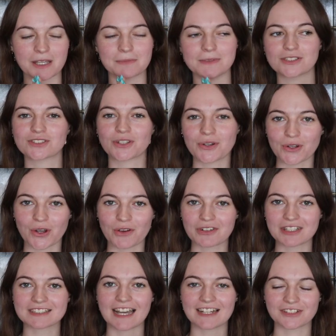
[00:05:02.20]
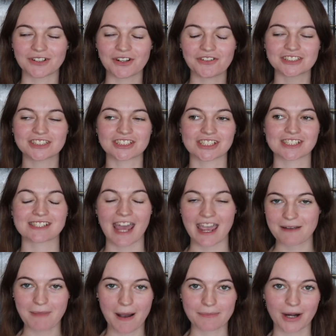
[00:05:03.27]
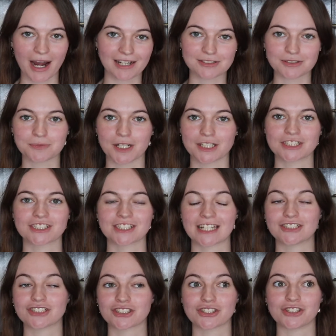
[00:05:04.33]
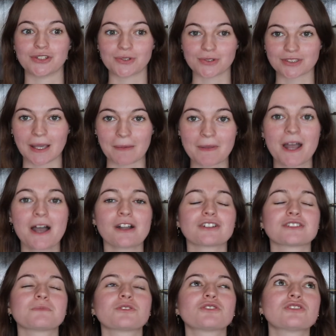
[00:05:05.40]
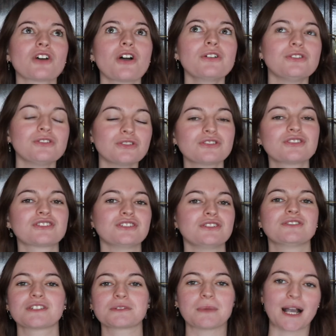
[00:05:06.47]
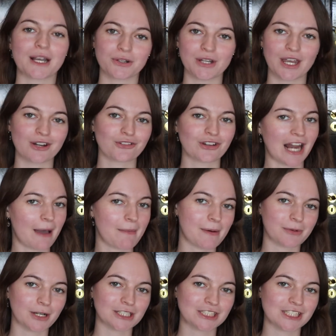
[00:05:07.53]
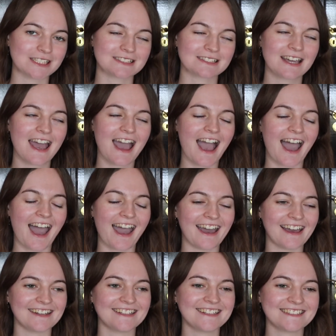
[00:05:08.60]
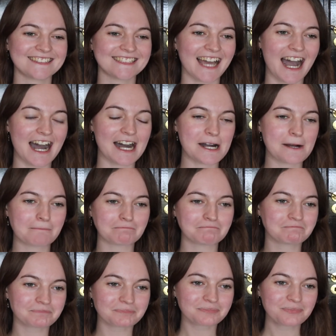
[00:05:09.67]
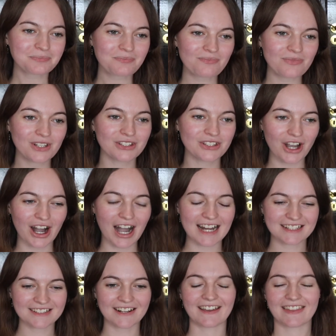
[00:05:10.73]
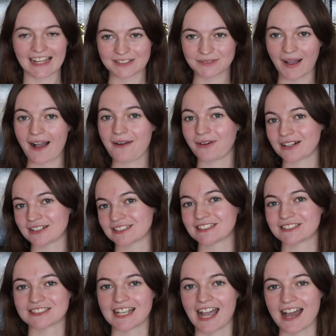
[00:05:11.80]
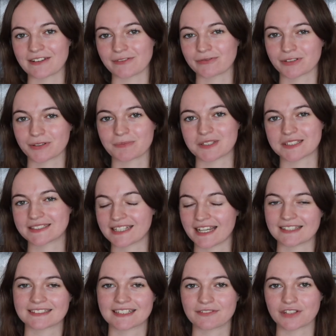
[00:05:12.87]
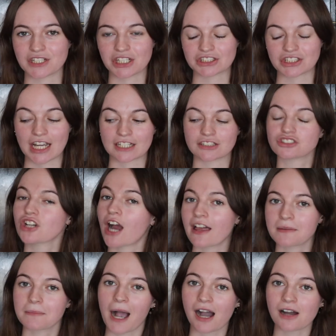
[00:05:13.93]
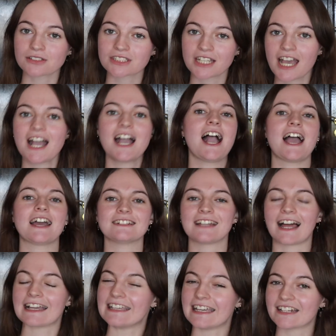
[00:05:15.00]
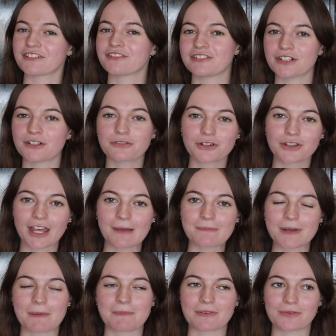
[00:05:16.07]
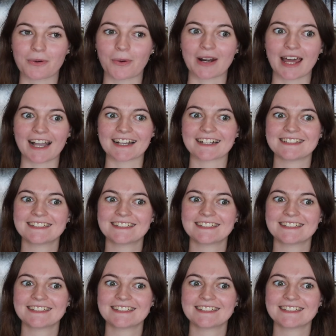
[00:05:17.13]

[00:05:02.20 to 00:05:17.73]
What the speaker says: me so nervous. I don't know if I should just take my brand new brushes and just use them, because I'm so used to using my Creative Glamour brushes. And yeah, I don't know, that's why I wanted to kind of film this testing video so I can try them out and like get a feel for them before like